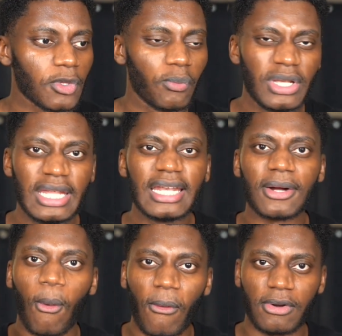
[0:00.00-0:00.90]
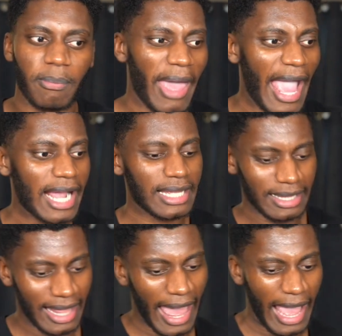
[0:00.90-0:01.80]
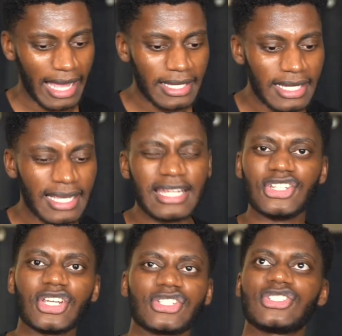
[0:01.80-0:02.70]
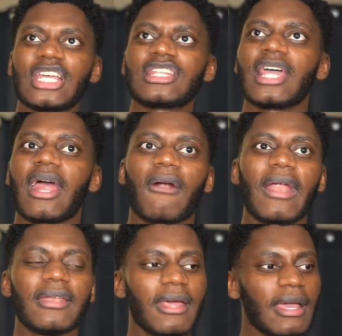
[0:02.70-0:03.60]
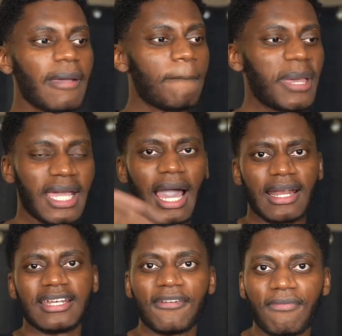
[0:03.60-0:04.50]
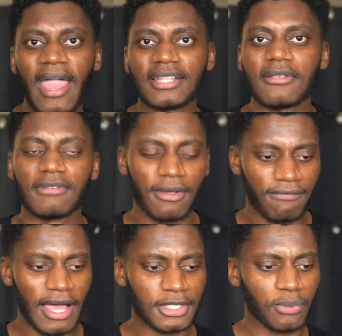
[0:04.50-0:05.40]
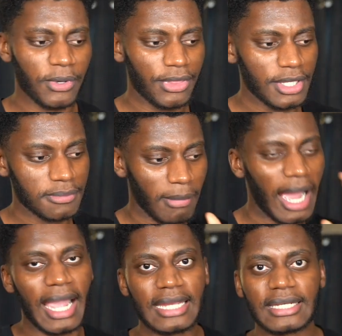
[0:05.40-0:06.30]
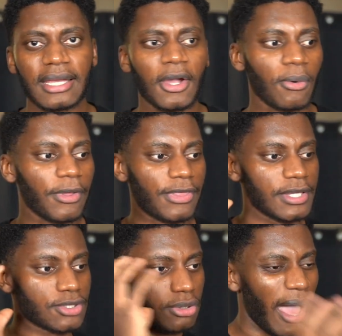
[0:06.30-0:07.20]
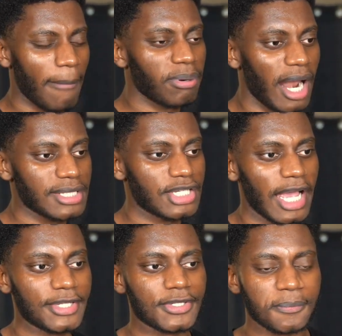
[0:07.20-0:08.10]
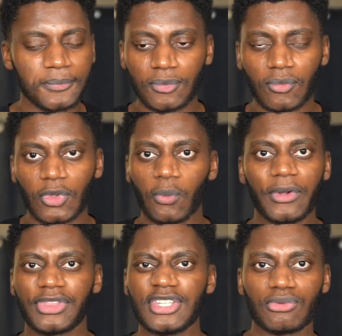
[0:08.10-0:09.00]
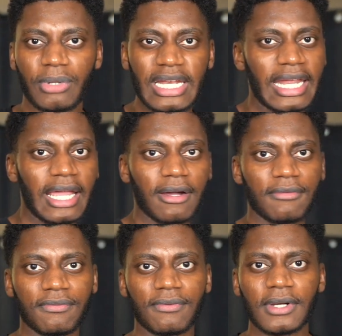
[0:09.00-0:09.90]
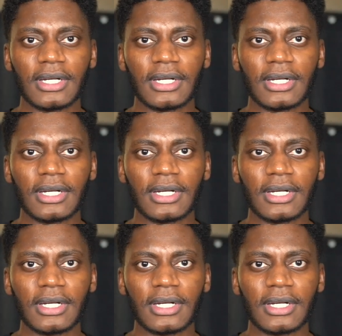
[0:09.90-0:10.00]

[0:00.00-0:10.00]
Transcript: We need a quarterback that can just sit there and pick out a defense with his mind, with his thought process, with his reading of,